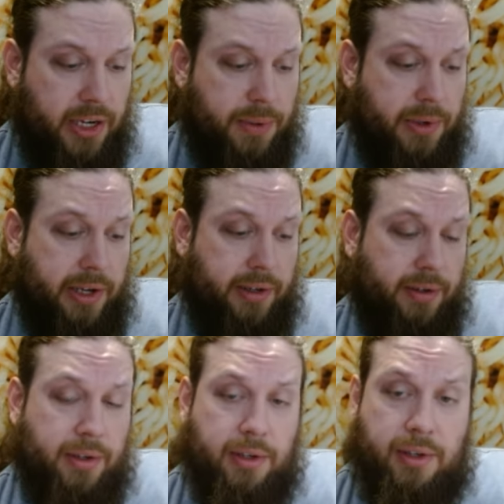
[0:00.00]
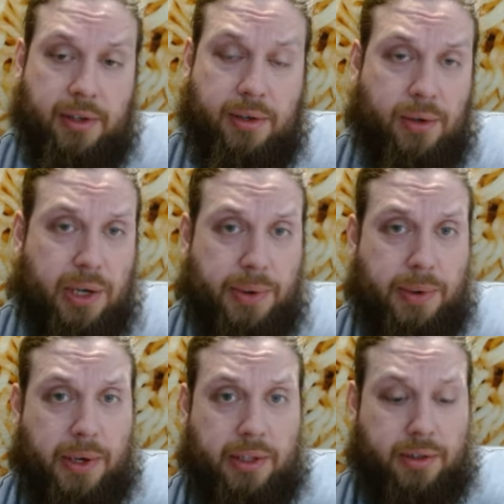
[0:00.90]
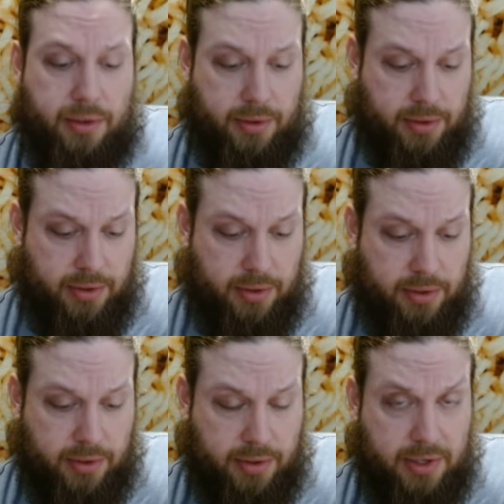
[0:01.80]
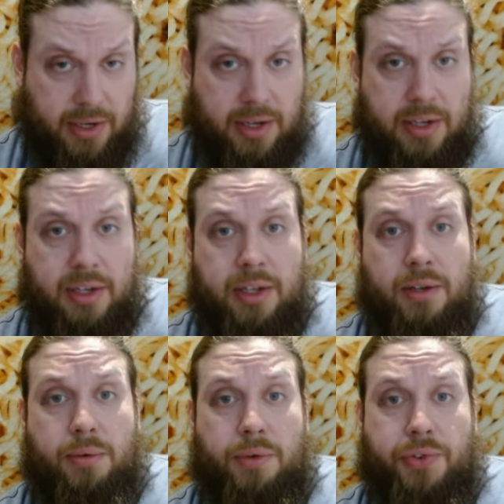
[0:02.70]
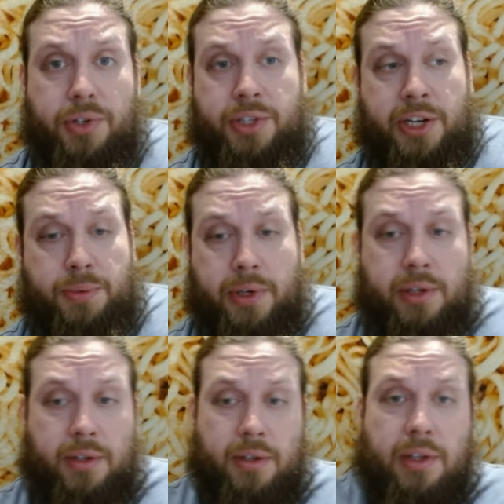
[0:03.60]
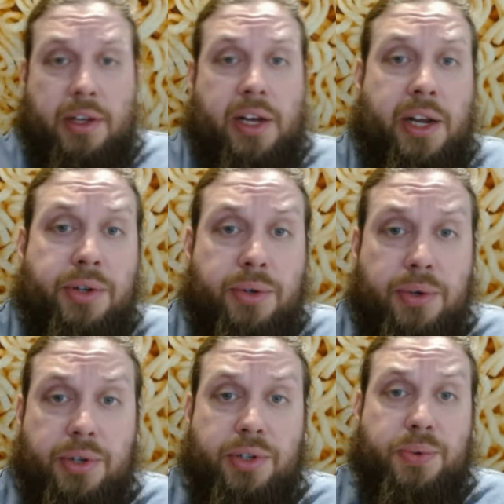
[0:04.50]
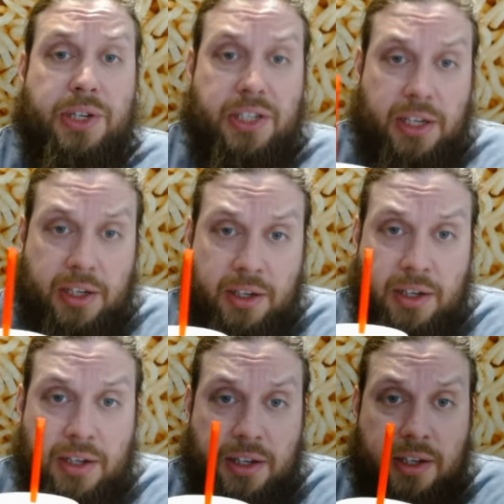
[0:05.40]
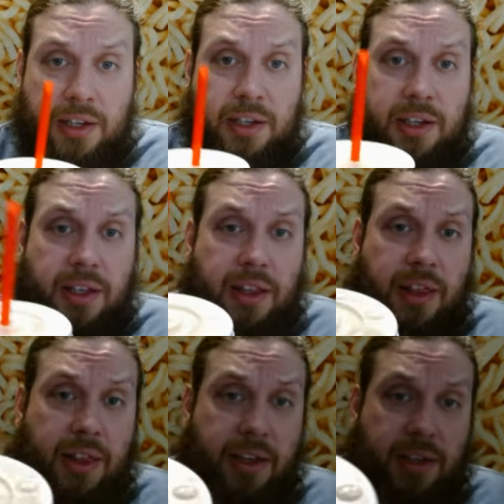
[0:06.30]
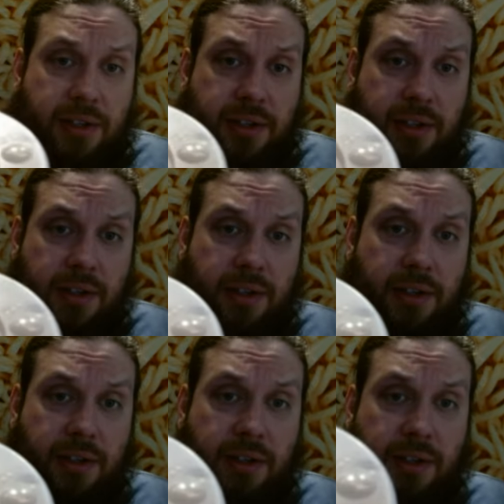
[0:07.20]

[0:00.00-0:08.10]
Anyway, wait, wait, wait. Reversed anyway. I also ordered sweet tea. This